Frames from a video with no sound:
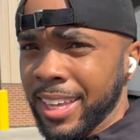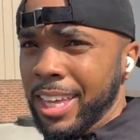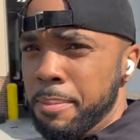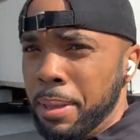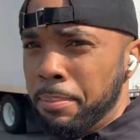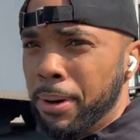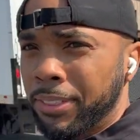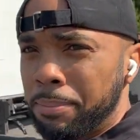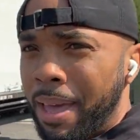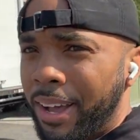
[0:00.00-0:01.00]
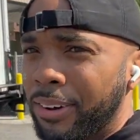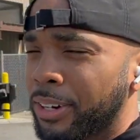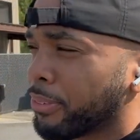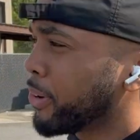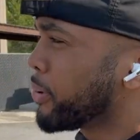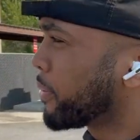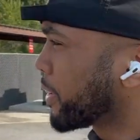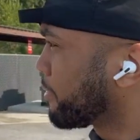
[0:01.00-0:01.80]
get Big Bertha back on the road with a